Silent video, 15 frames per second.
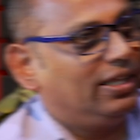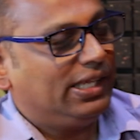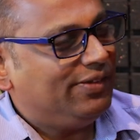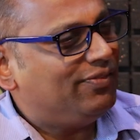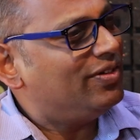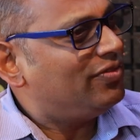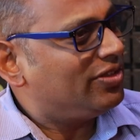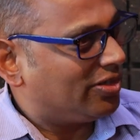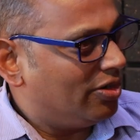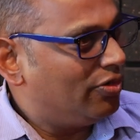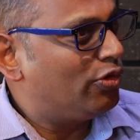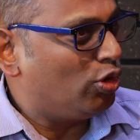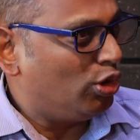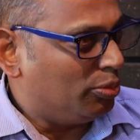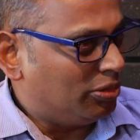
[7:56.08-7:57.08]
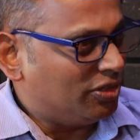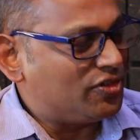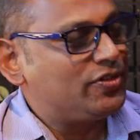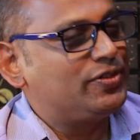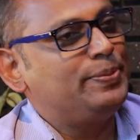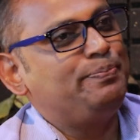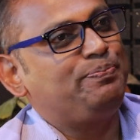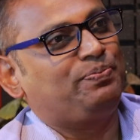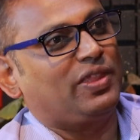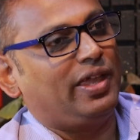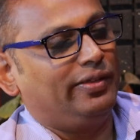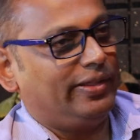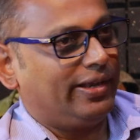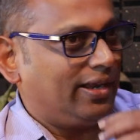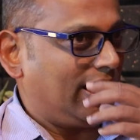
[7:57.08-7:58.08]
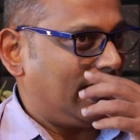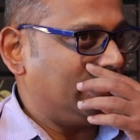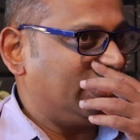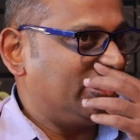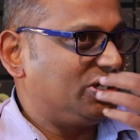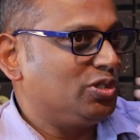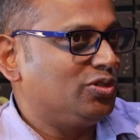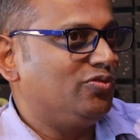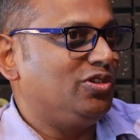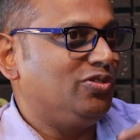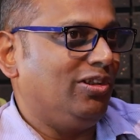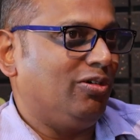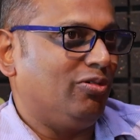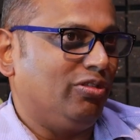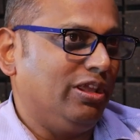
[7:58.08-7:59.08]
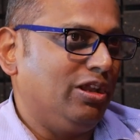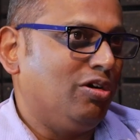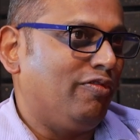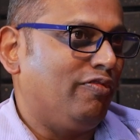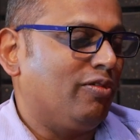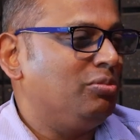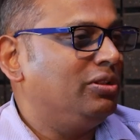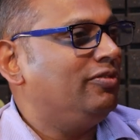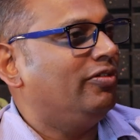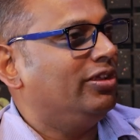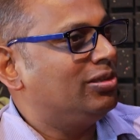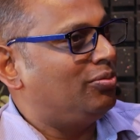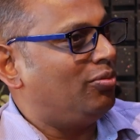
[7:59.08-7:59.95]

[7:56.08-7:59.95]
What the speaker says: even with controllables, there are other issues which we'll have to think of from the weather